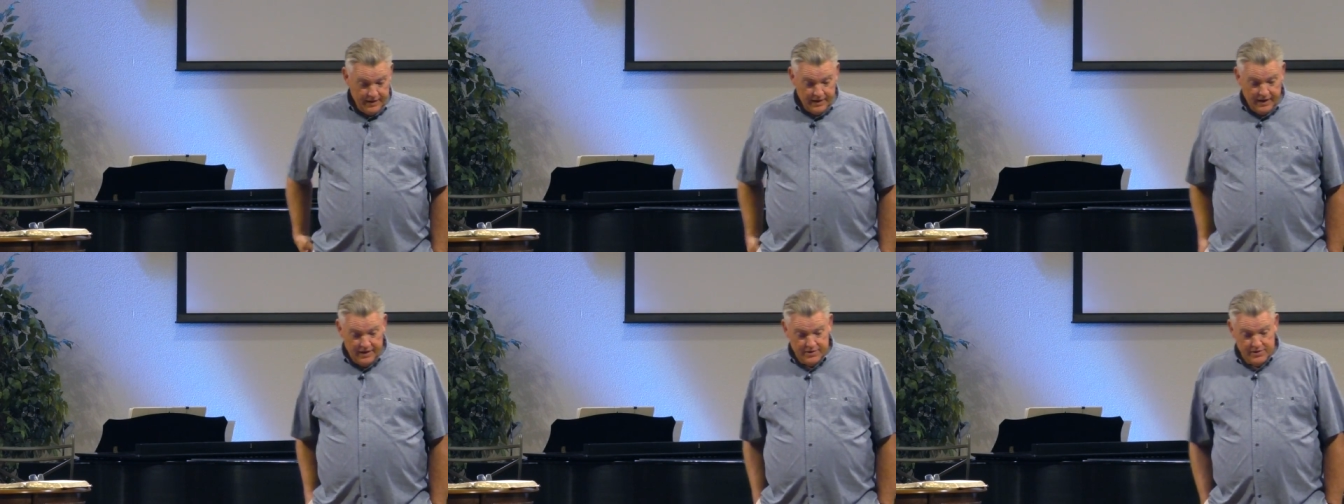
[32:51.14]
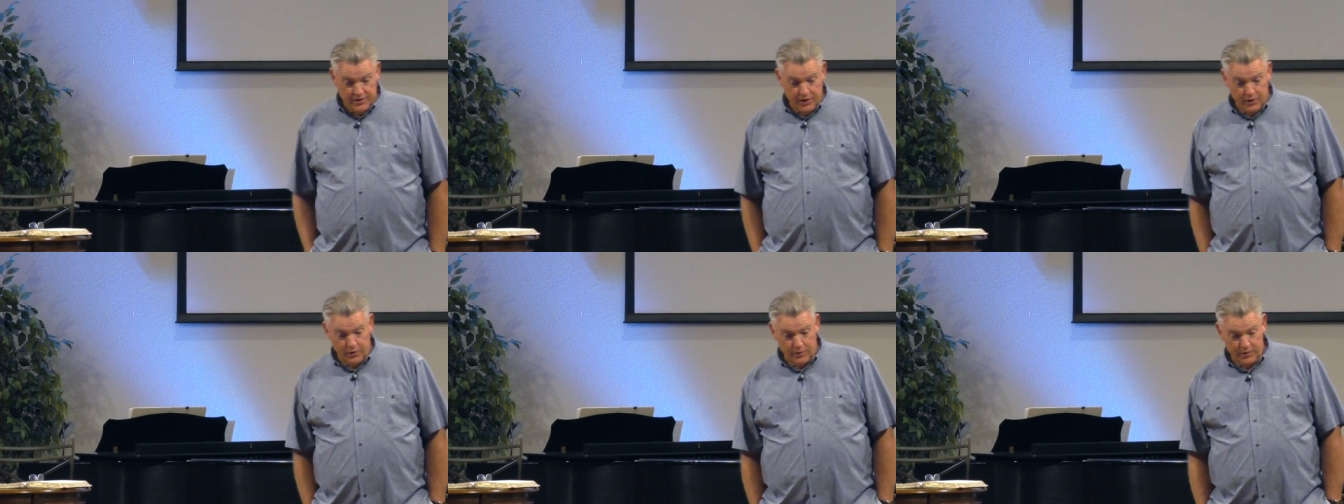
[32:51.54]
And
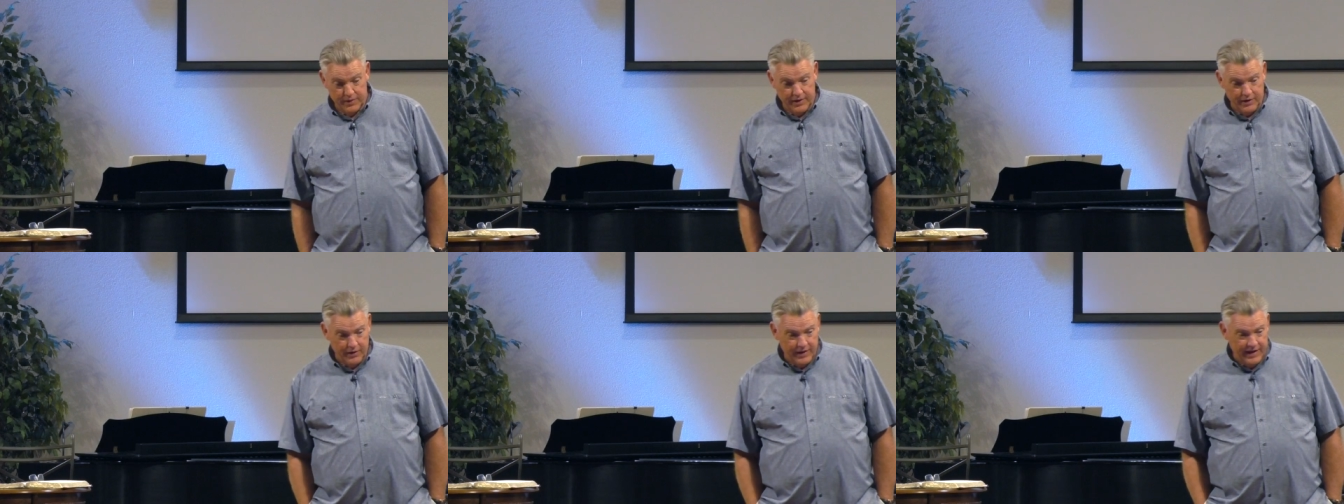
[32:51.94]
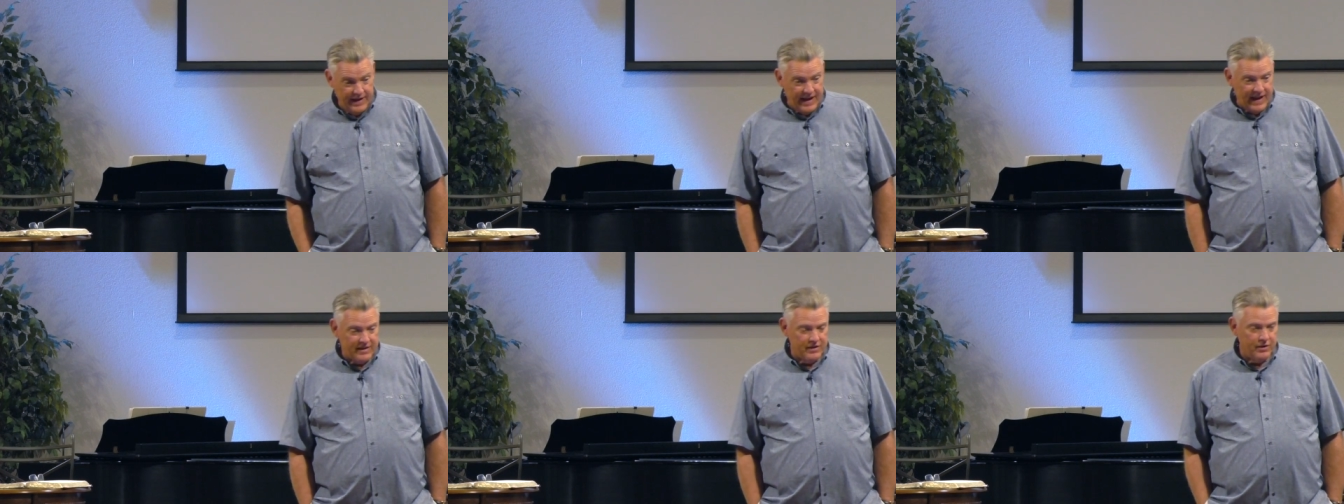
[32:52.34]
so, you know, he
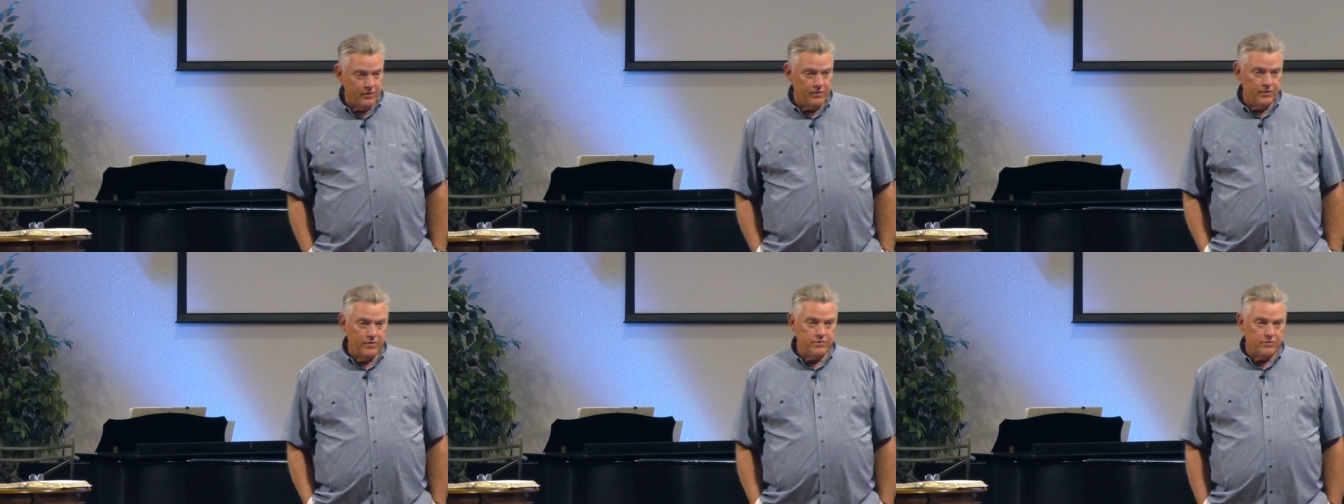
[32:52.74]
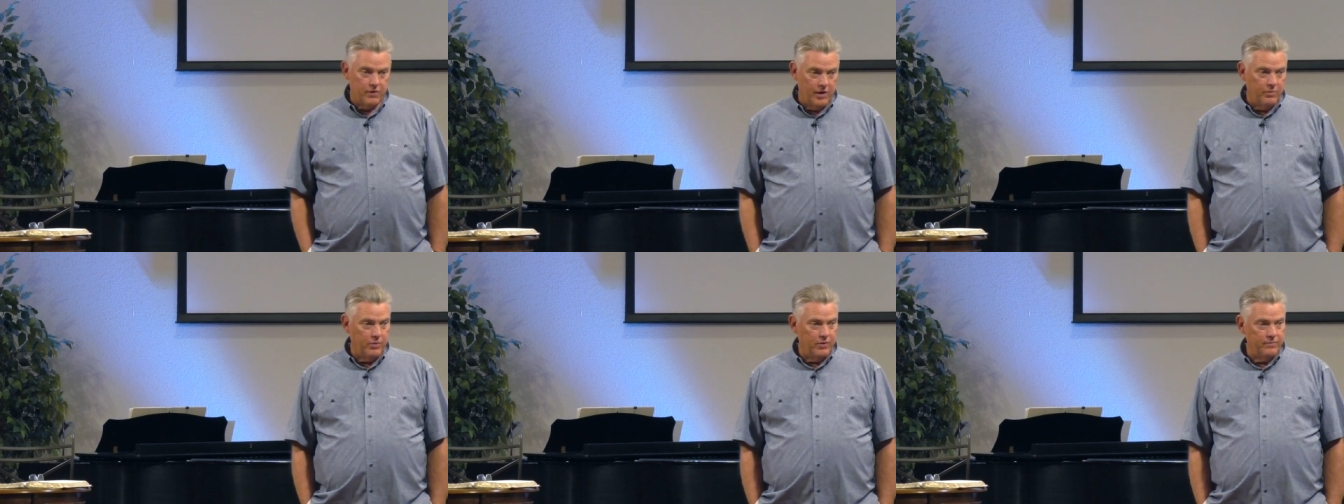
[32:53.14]
had to go through the
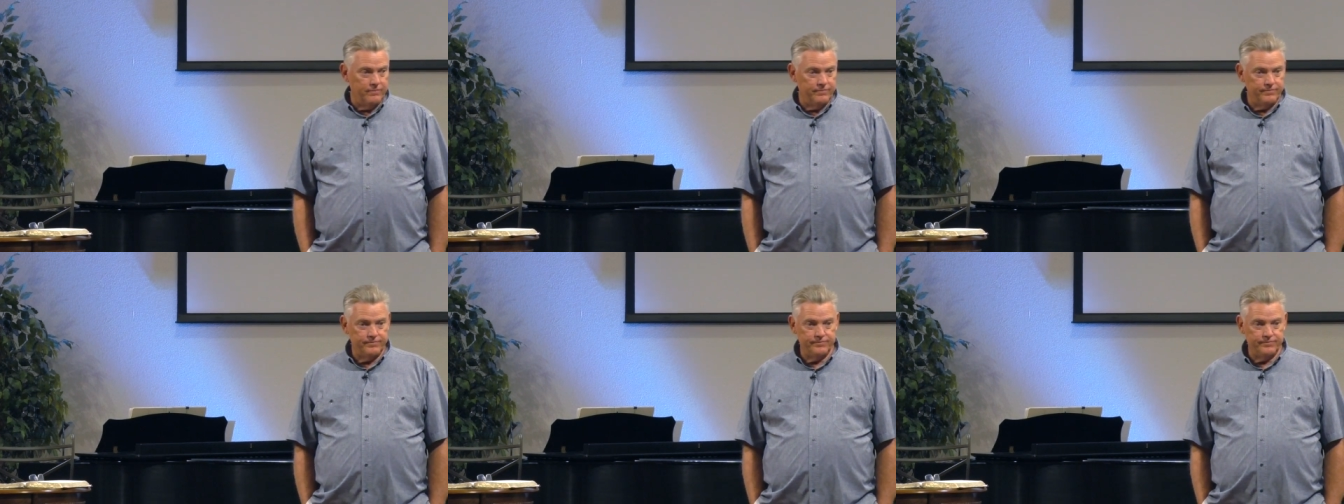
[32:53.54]
trouble